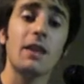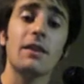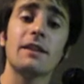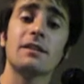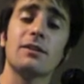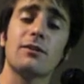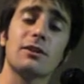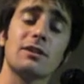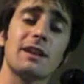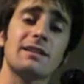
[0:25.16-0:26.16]
This is the
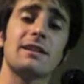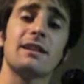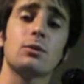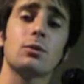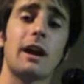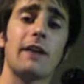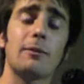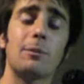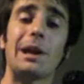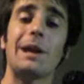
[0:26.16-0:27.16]
first lesson, and this will cover
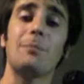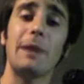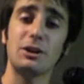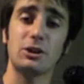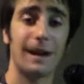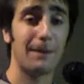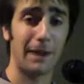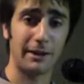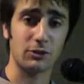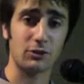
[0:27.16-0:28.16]
playing major and
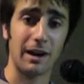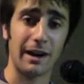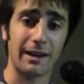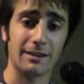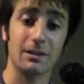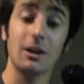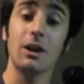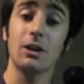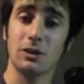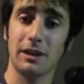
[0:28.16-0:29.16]
minor triads.
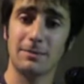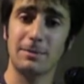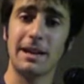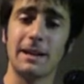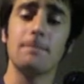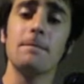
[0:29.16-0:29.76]
So let's begin.